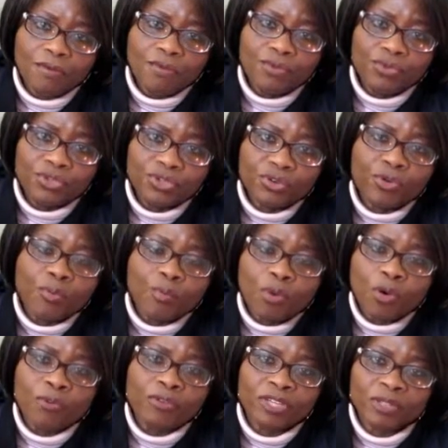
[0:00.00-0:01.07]
will show
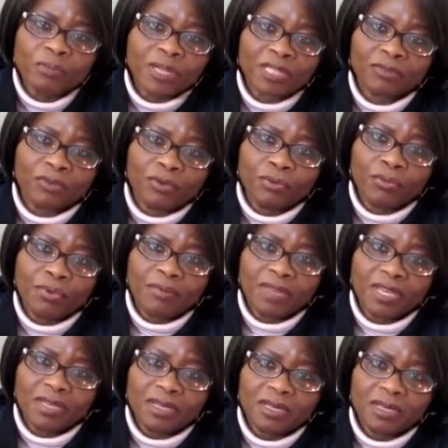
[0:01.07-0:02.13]
more respect for
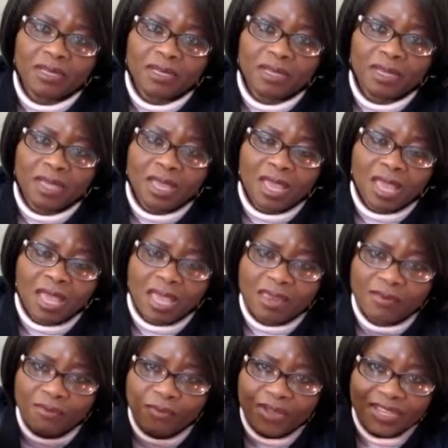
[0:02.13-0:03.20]
women.
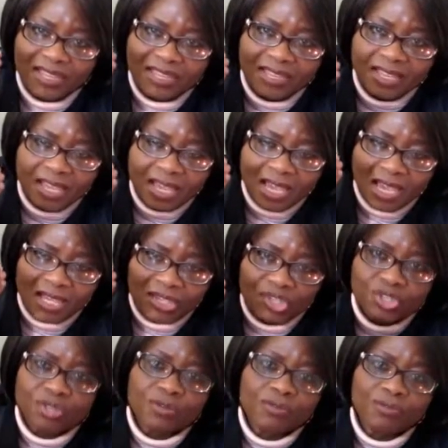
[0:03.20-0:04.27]
And when it's
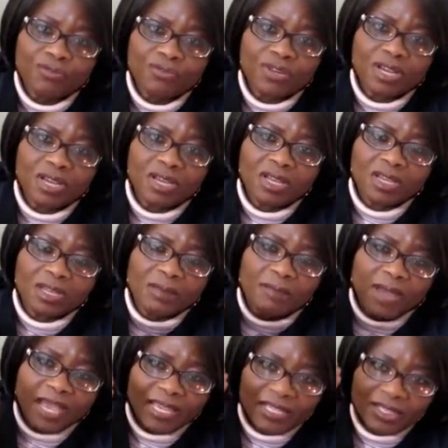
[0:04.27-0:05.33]
shown
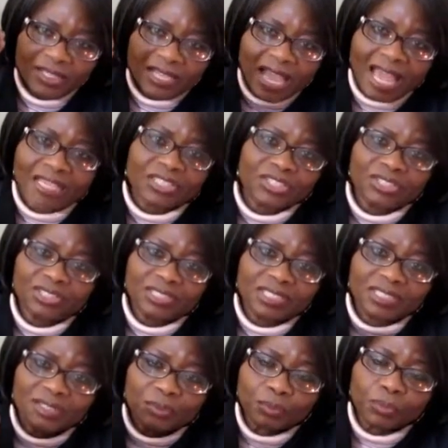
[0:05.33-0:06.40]
by his actions,
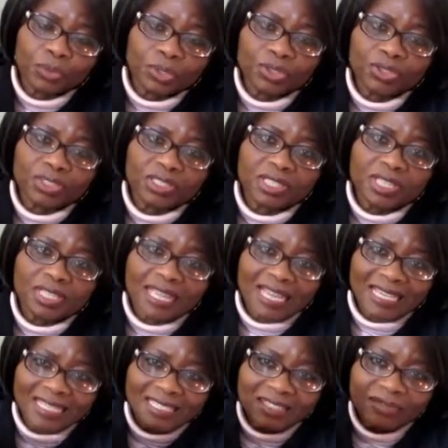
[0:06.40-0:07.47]
his words, that
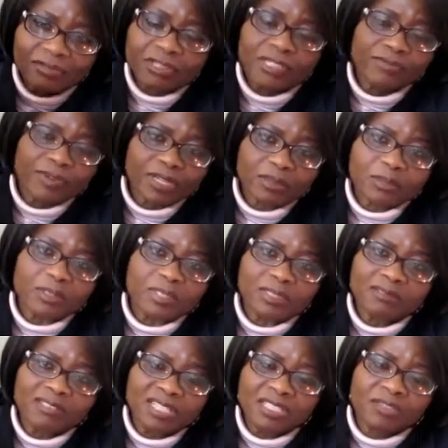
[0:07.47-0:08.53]
he's
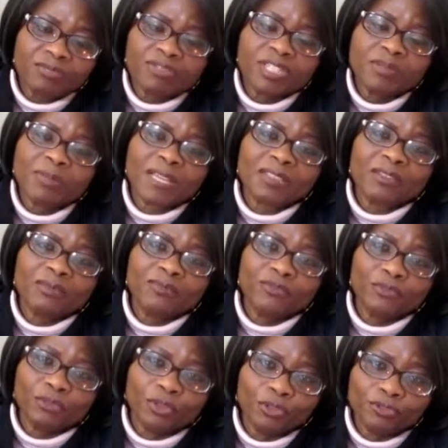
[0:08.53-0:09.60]

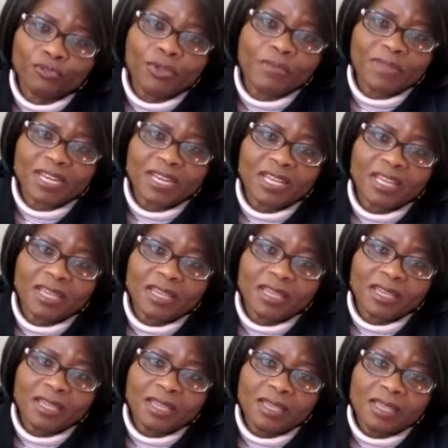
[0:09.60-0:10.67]
disrespectful of women.
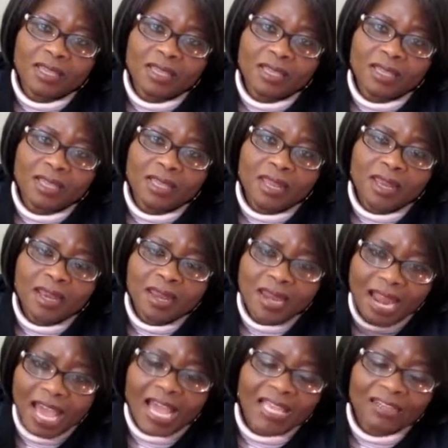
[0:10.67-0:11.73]

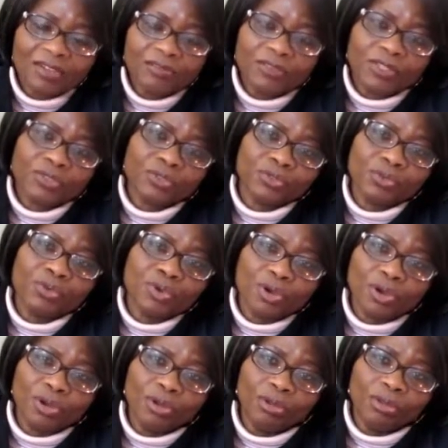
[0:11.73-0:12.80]
None of the
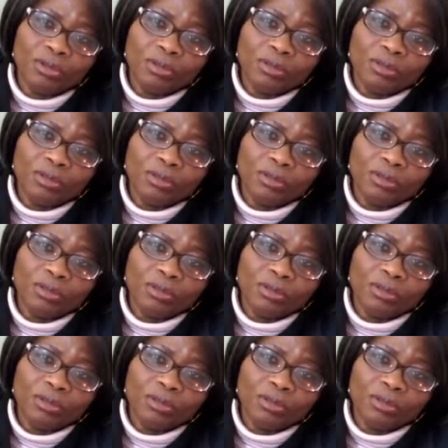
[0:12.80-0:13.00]
so-called